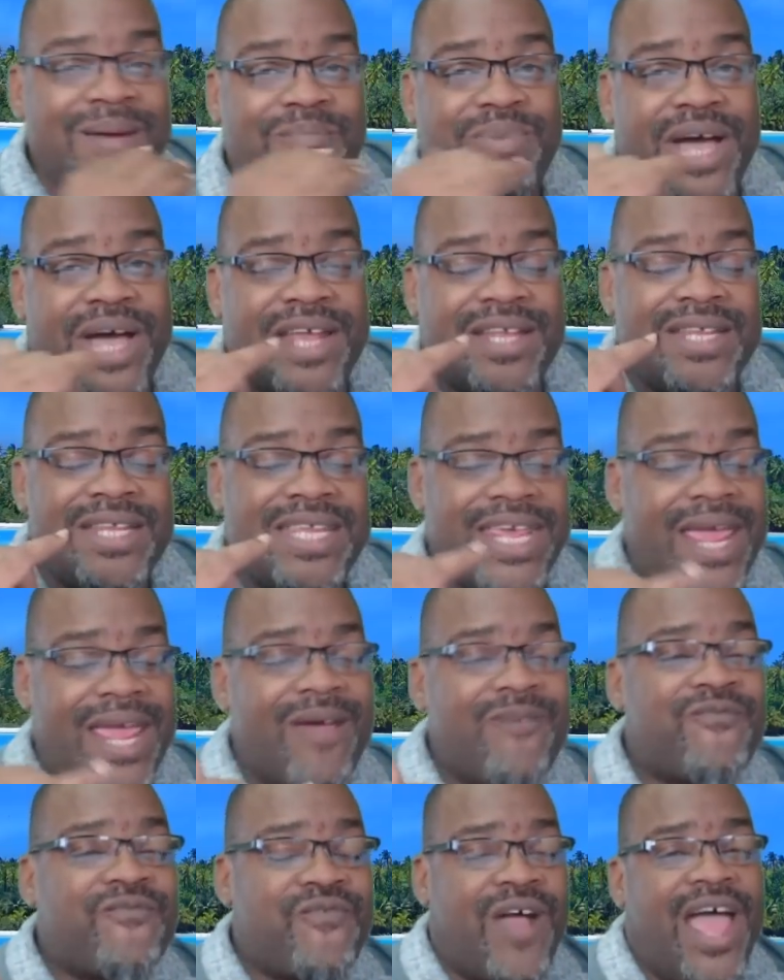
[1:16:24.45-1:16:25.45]
But
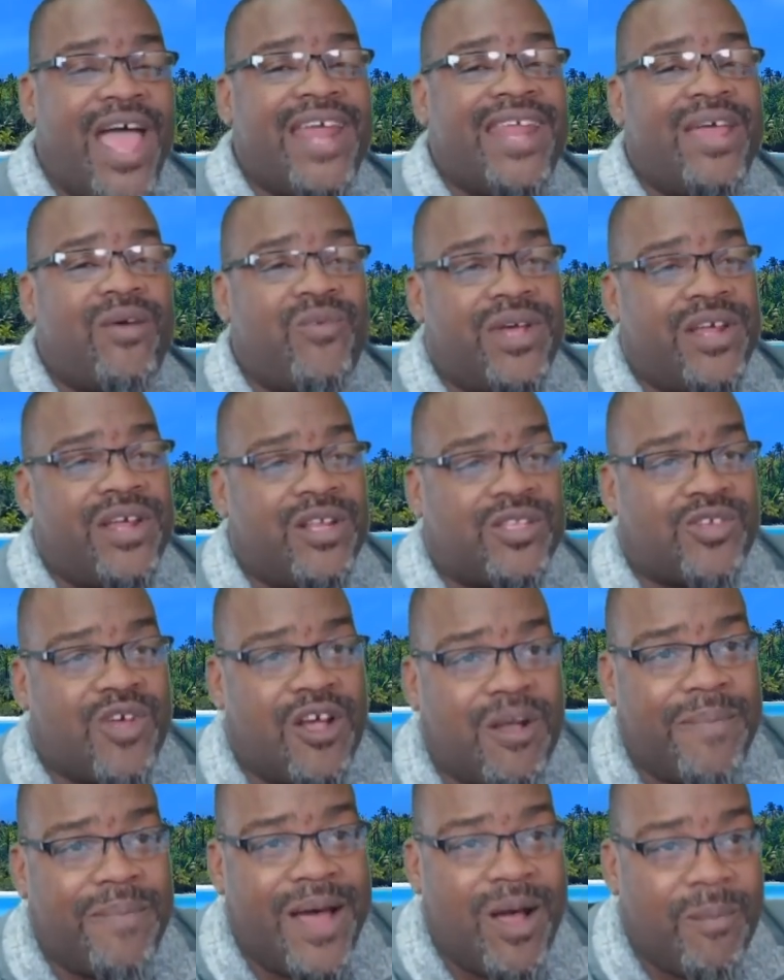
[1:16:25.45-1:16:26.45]
yeah, Friday we're going to
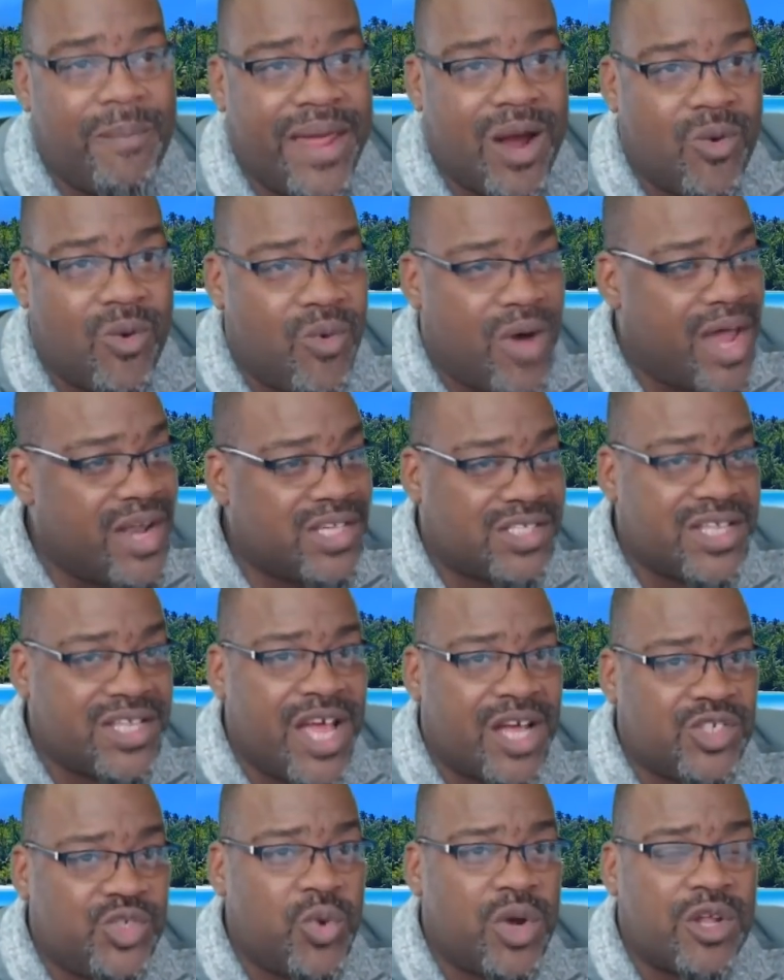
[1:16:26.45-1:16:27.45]
talk about marijuana
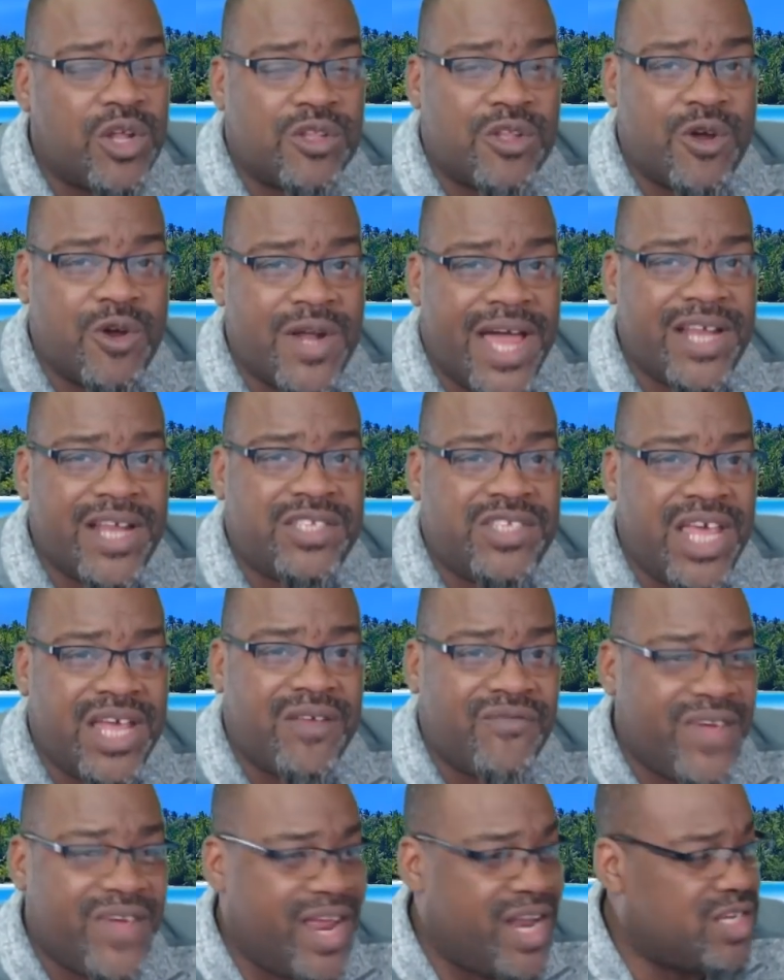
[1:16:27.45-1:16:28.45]
stocks. You want to learn how to take
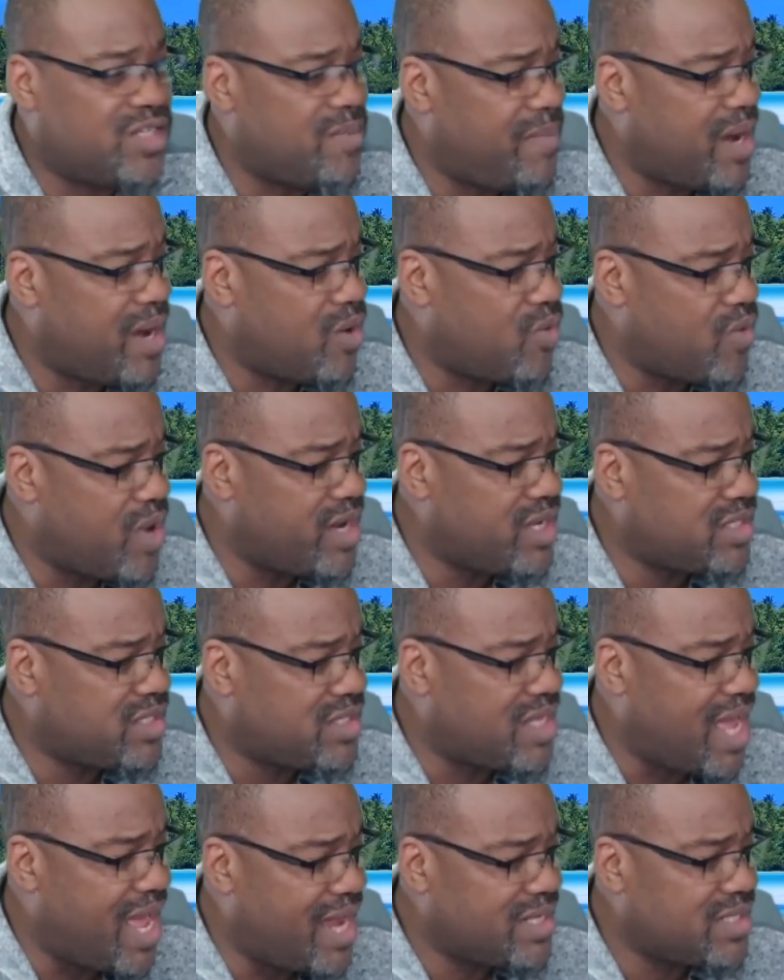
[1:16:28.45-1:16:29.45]
advantage of marijuana
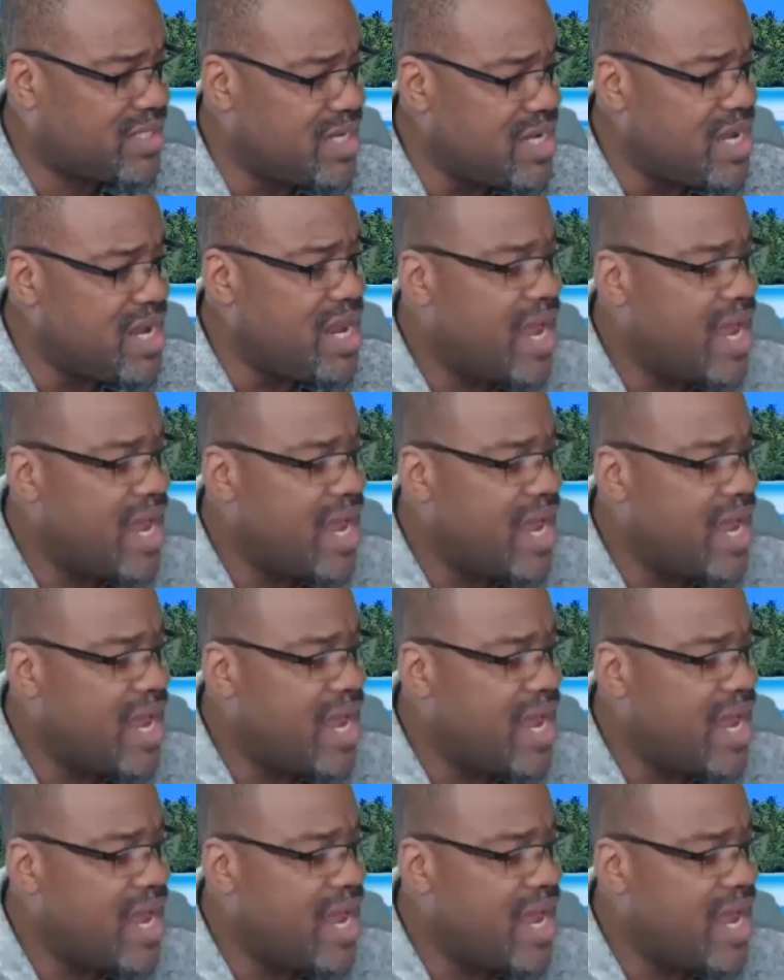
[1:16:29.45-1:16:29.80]
stocks?